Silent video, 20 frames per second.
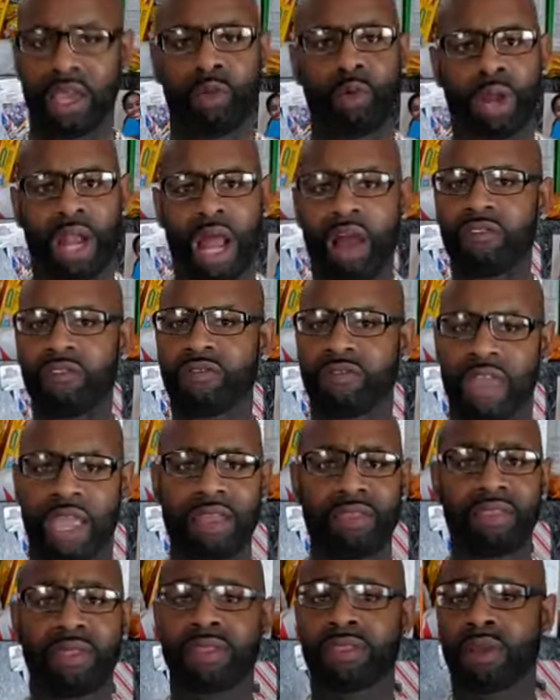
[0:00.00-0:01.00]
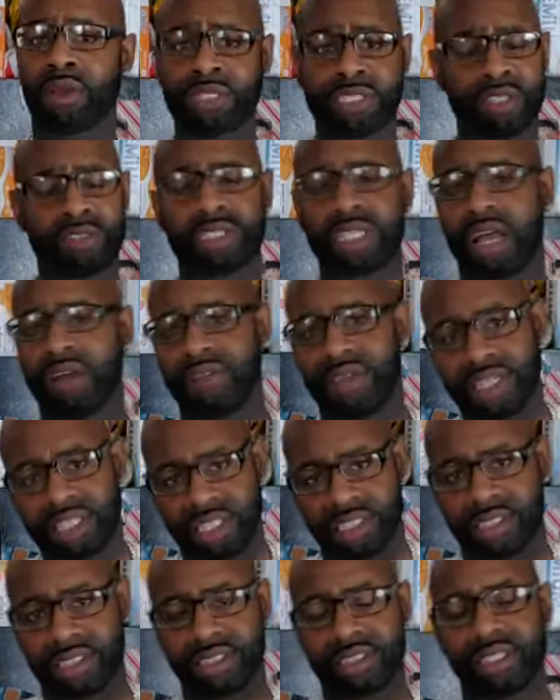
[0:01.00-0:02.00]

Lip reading: Without faith, there is no salvation.